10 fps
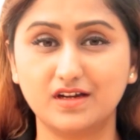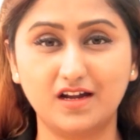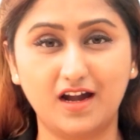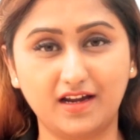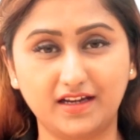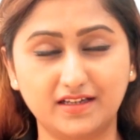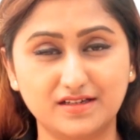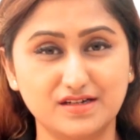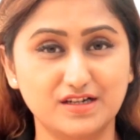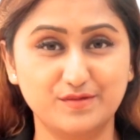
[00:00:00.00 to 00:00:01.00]
Hi,
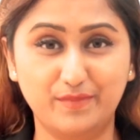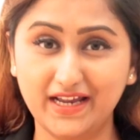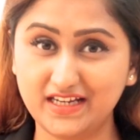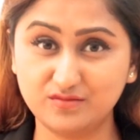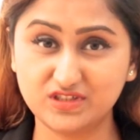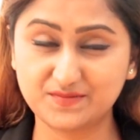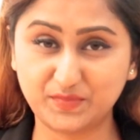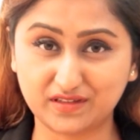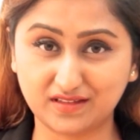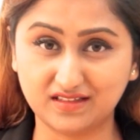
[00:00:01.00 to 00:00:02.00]
my name is
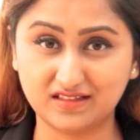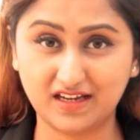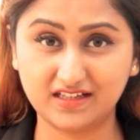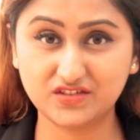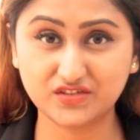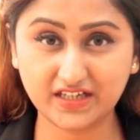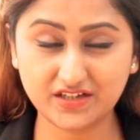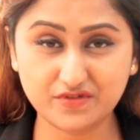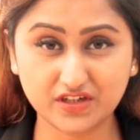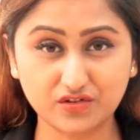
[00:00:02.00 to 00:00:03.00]
Pearl, and
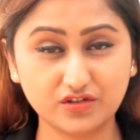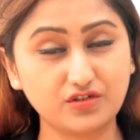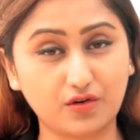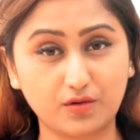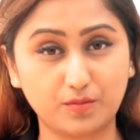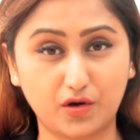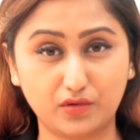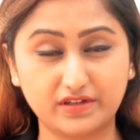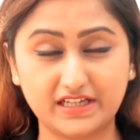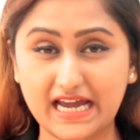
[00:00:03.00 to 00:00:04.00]
today we are going to talk
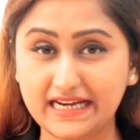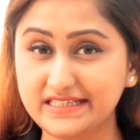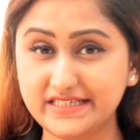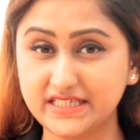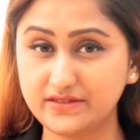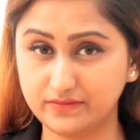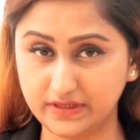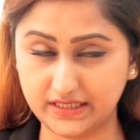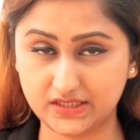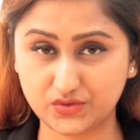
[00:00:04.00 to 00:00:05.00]
about guaranteed
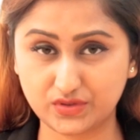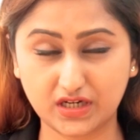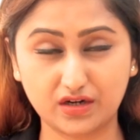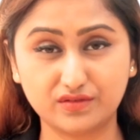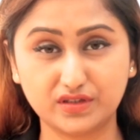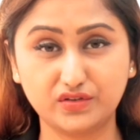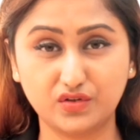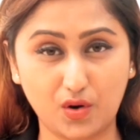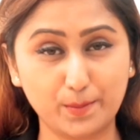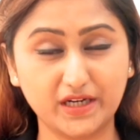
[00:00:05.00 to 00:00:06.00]
way to recover
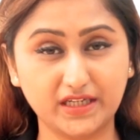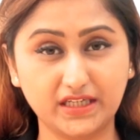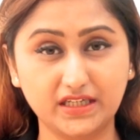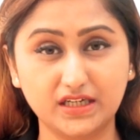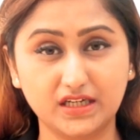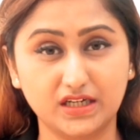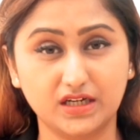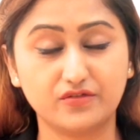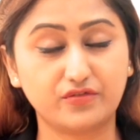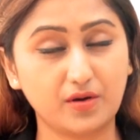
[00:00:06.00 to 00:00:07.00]
your money
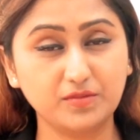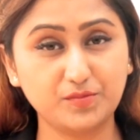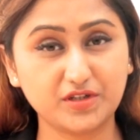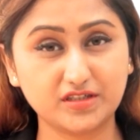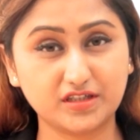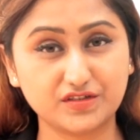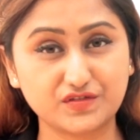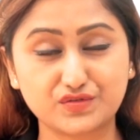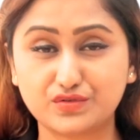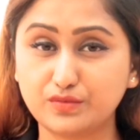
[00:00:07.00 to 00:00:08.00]
from the
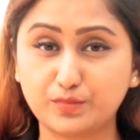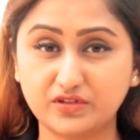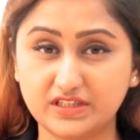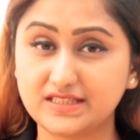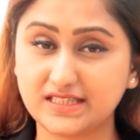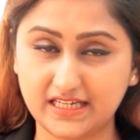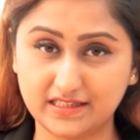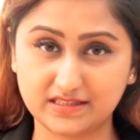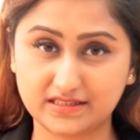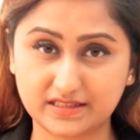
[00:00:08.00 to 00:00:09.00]
builders through police
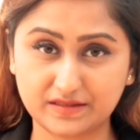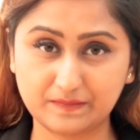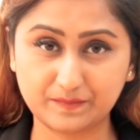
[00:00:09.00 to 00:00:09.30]
case.